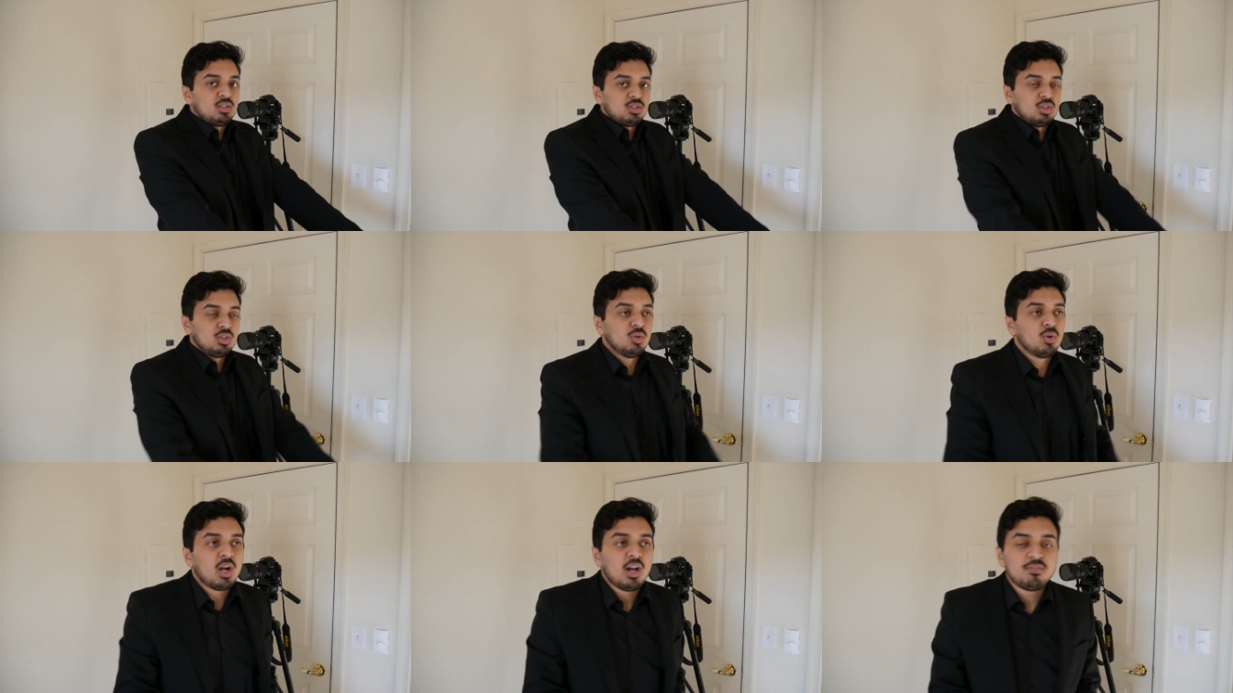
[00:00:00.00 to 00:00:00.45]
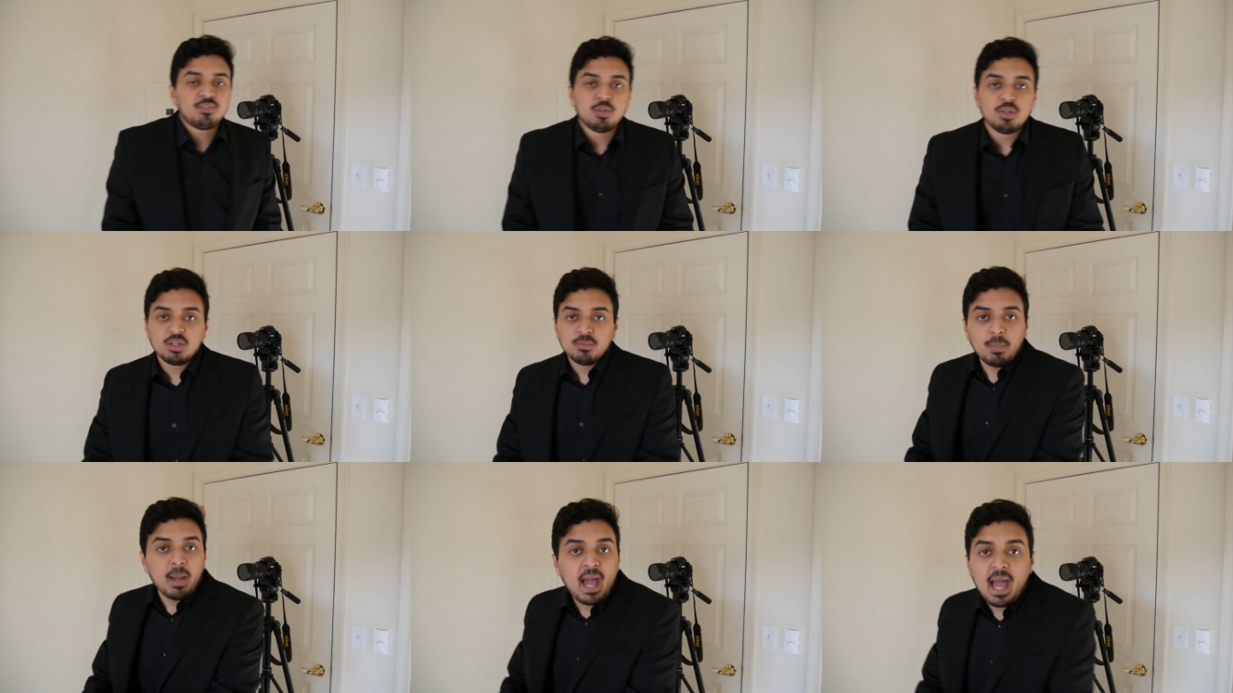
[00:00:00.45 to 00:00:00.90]
So you don't have to
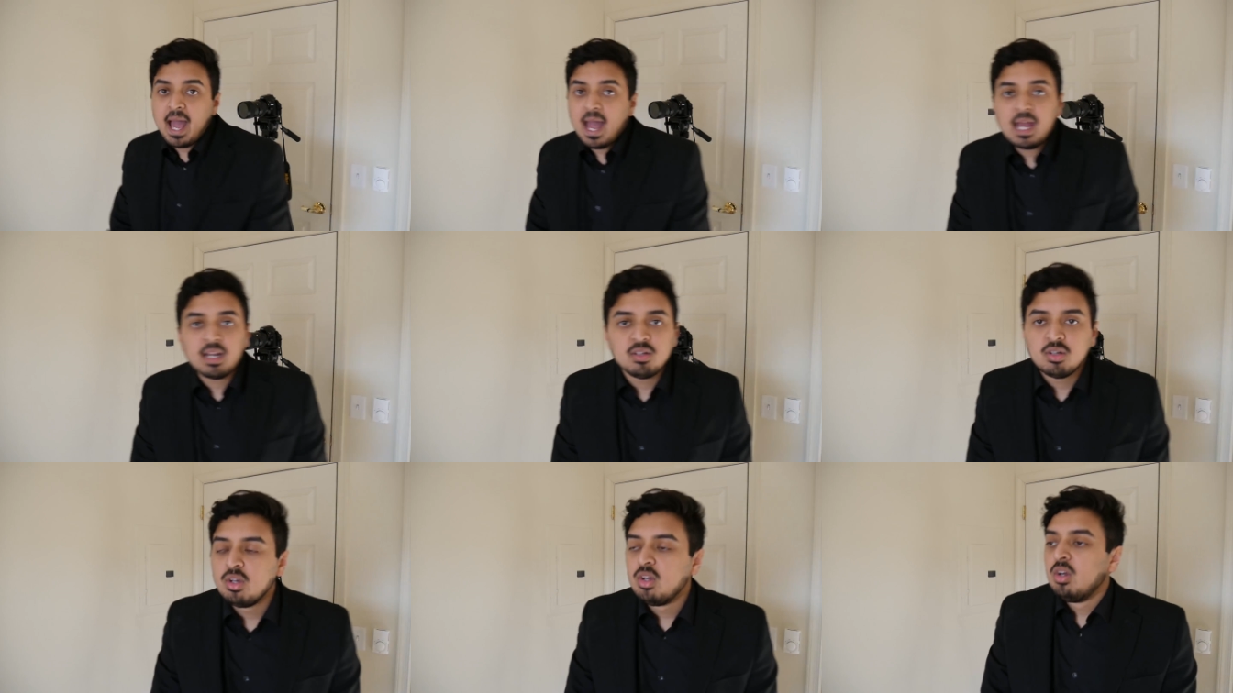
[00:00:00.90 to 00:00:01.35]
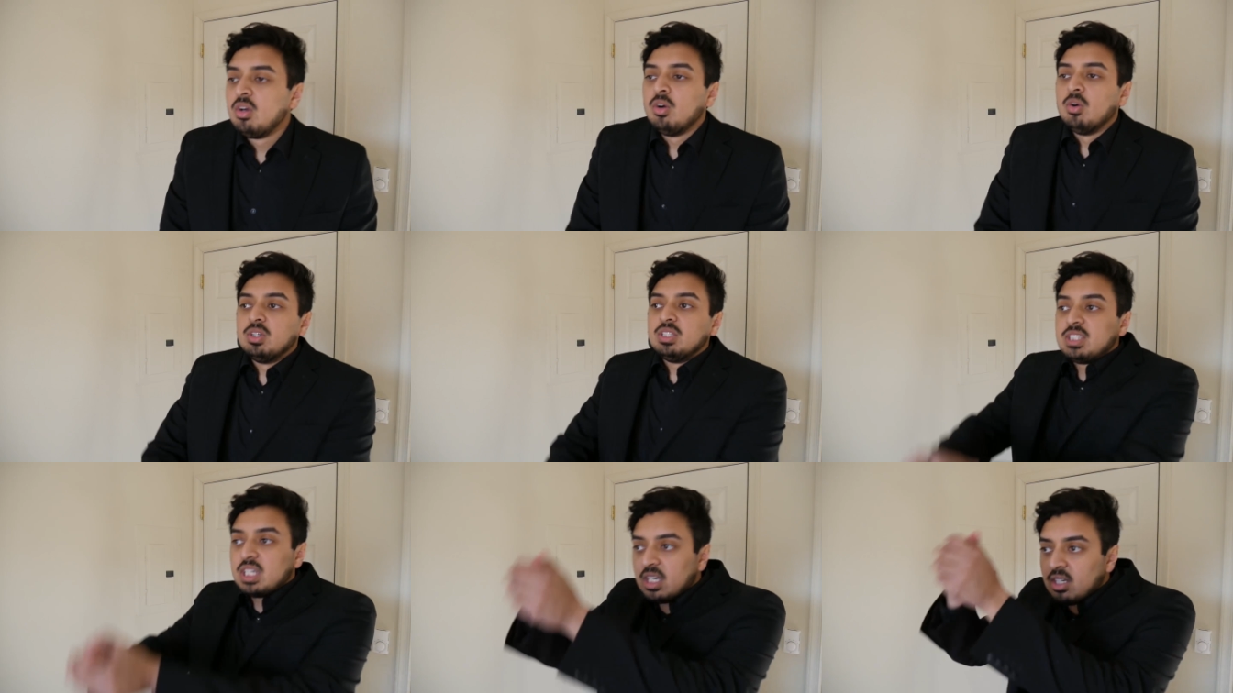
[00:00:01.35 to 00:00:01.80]
pan
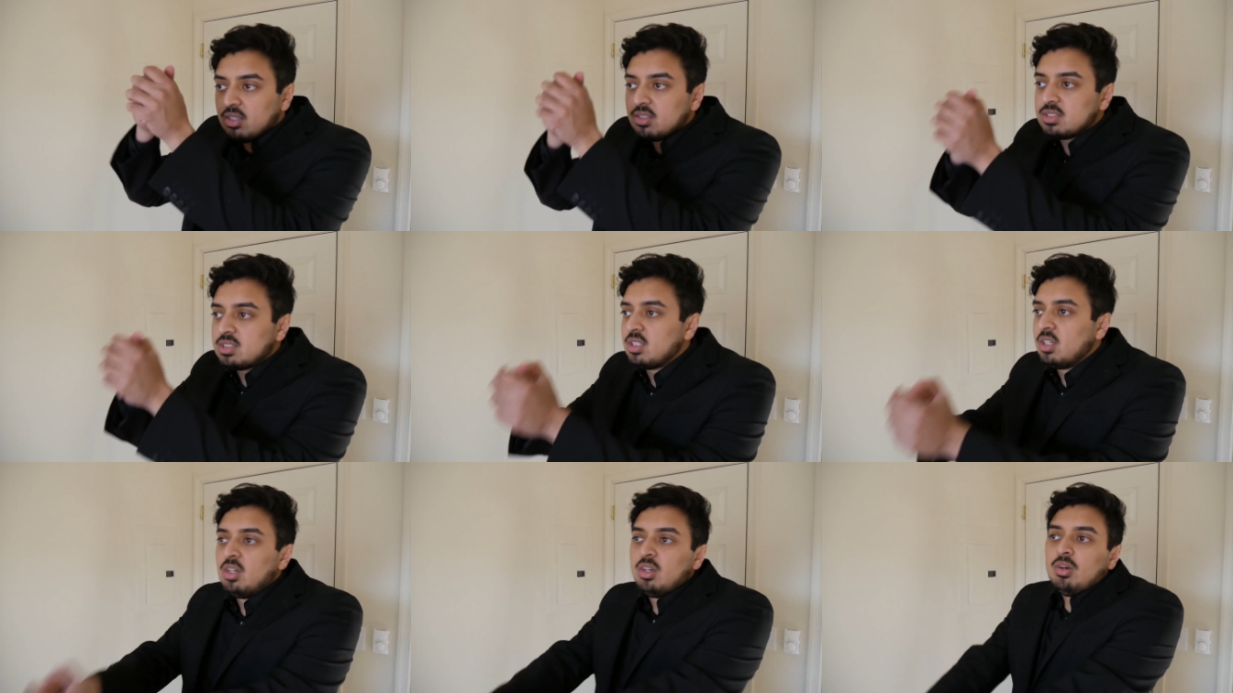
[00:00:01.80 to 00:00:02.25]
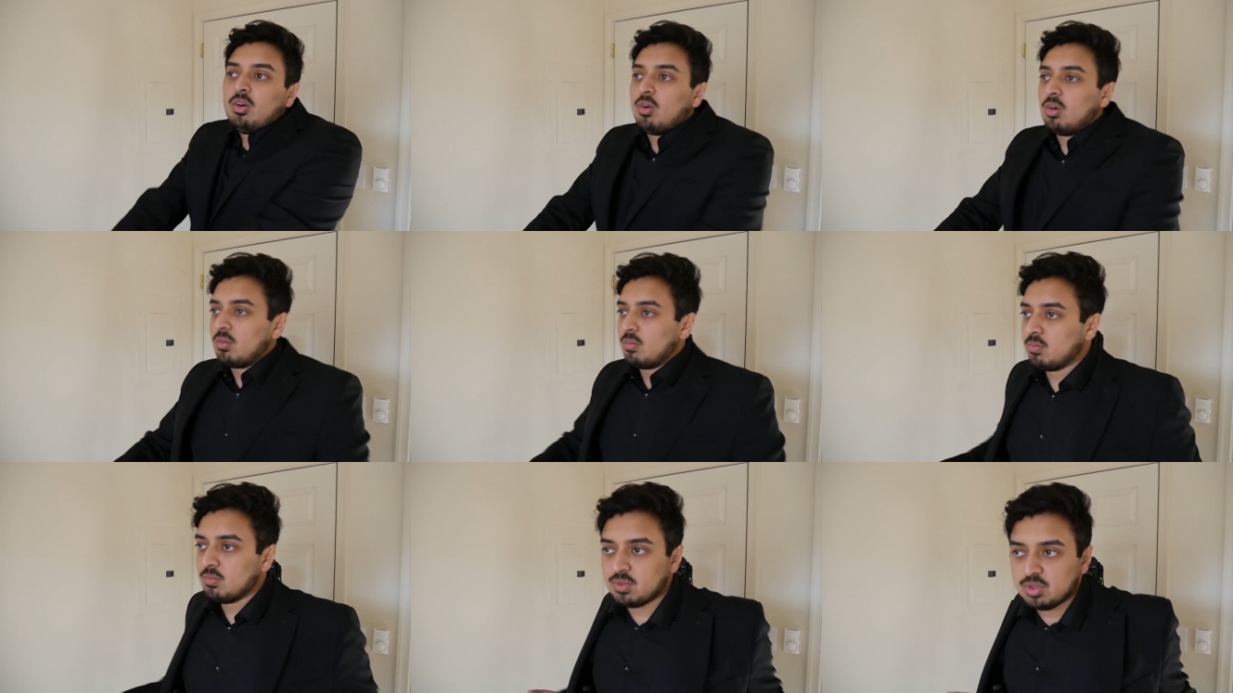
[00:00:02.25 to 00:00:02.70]
or tilt
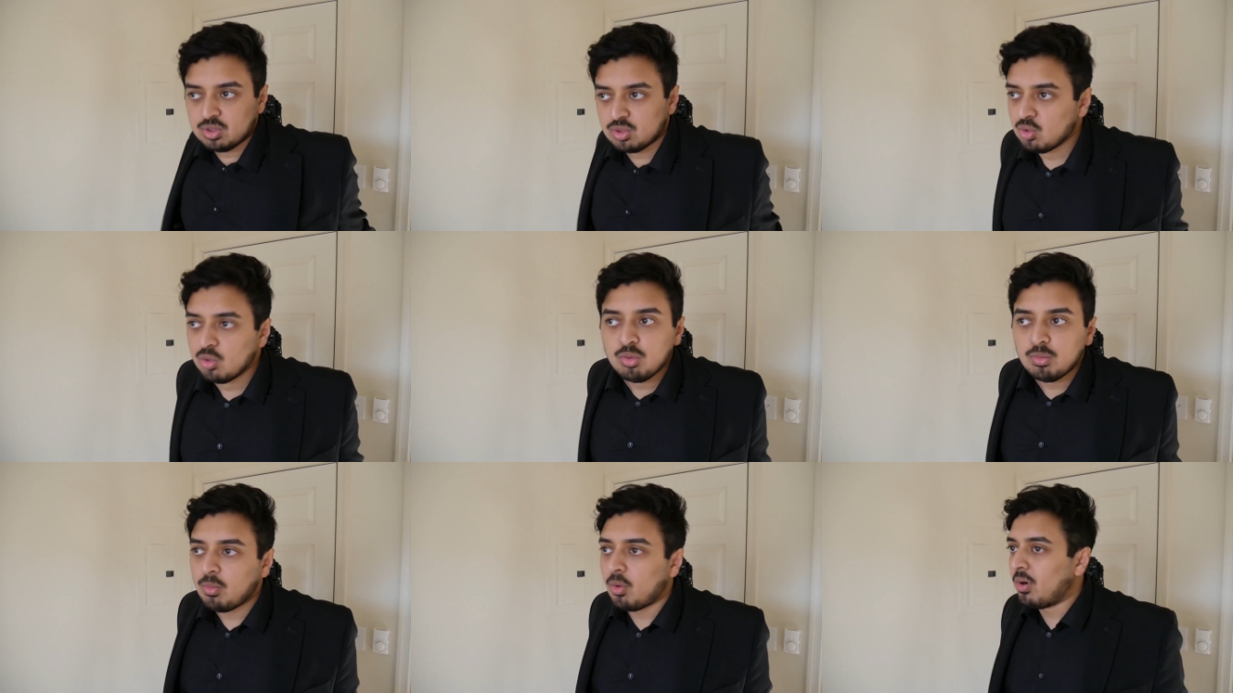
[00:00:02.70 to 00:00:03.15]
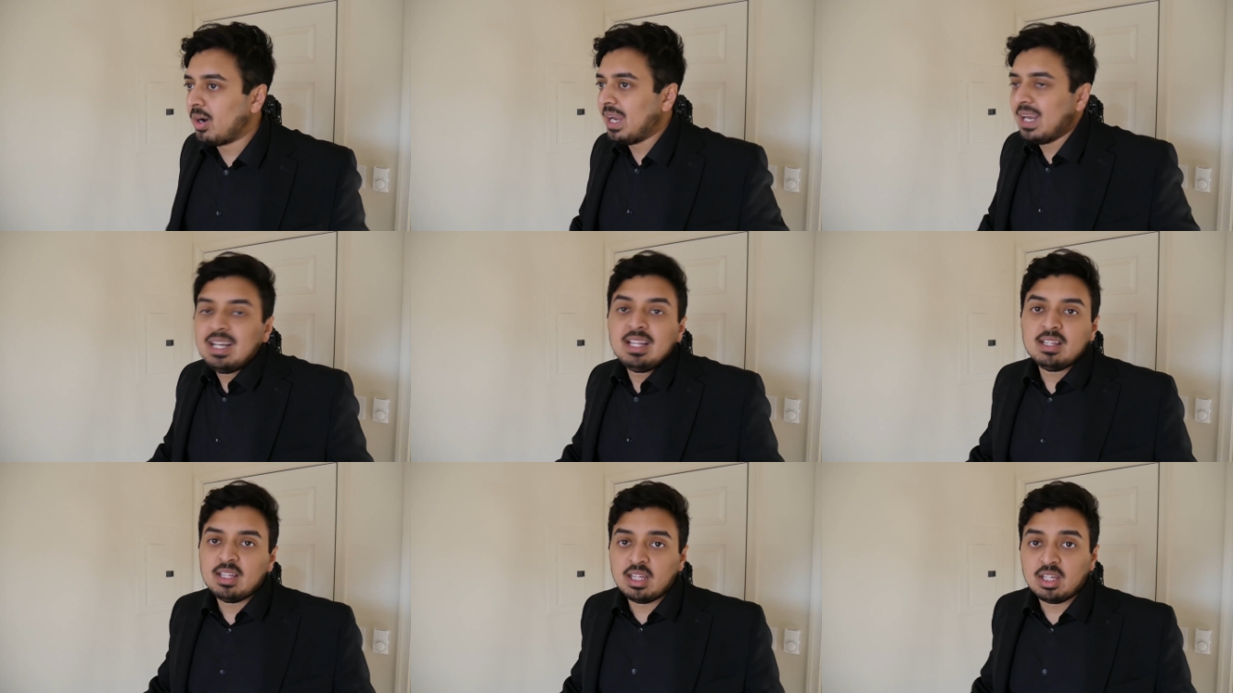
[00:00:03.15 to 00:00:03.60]
or zoom or
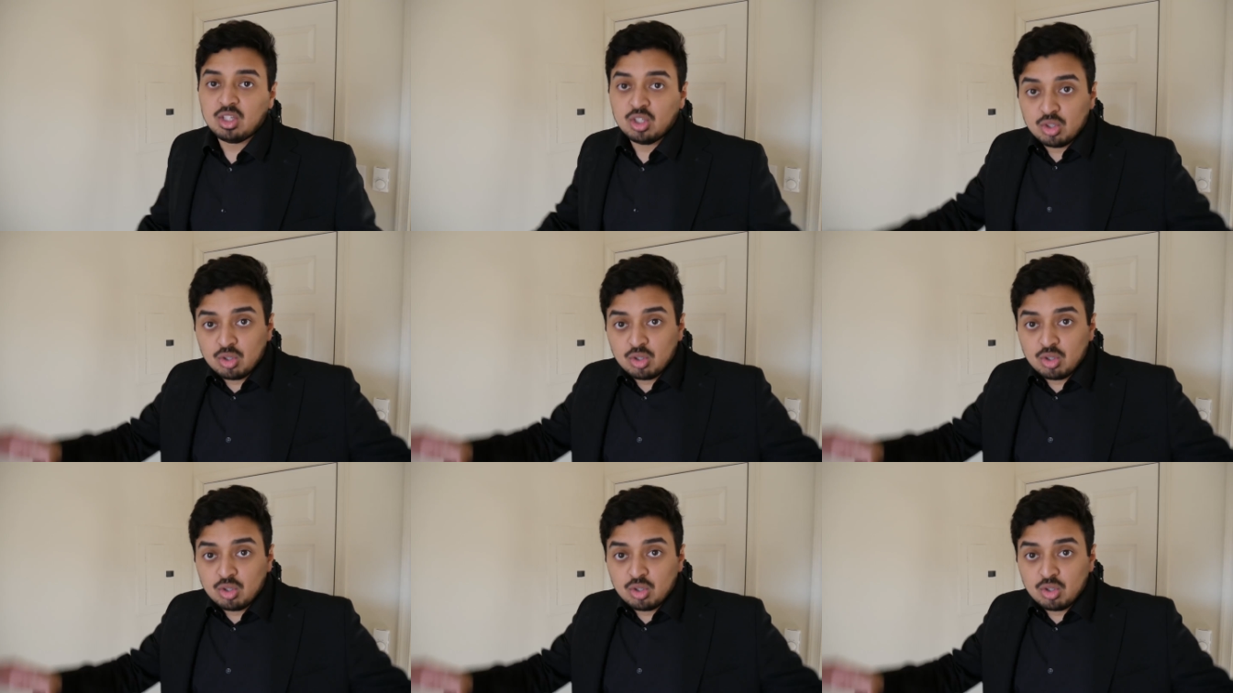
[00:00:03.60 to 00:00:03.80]
anything.